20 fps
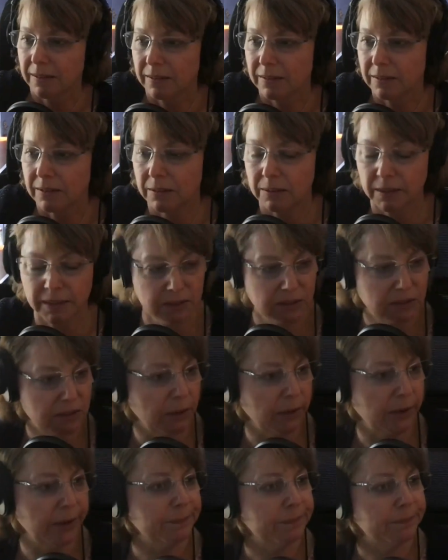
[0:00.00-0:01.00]
So let's do
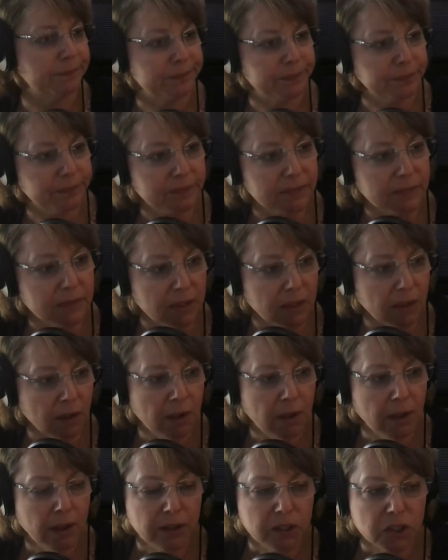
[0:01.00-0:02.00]
it.
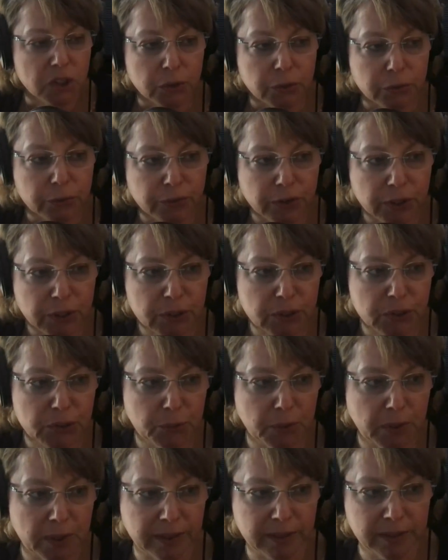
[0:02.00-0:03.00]
So the first
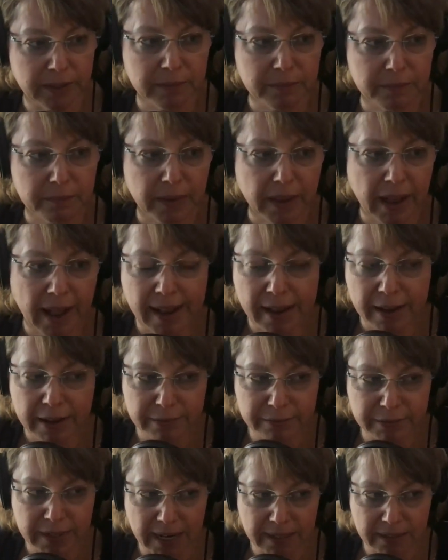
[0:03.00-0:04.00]
one, I
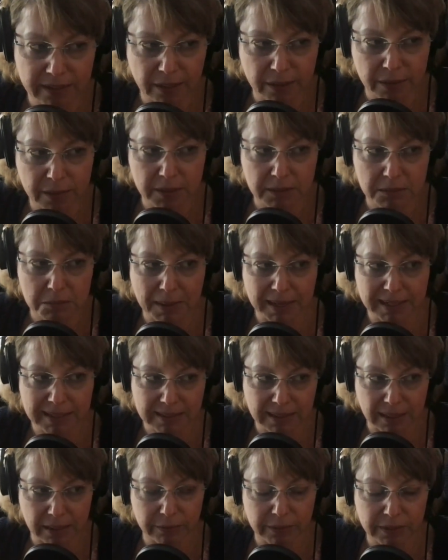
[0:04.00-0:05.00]
have not done this
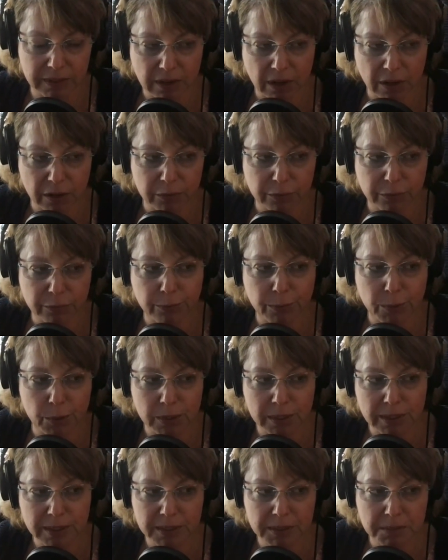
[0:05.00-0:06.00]
myself. It's called
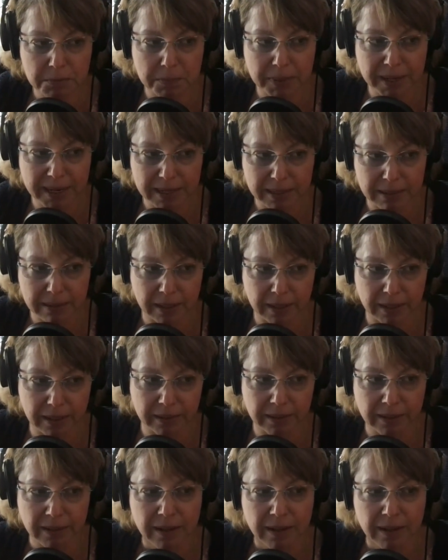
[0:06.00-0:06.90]
forest bathing.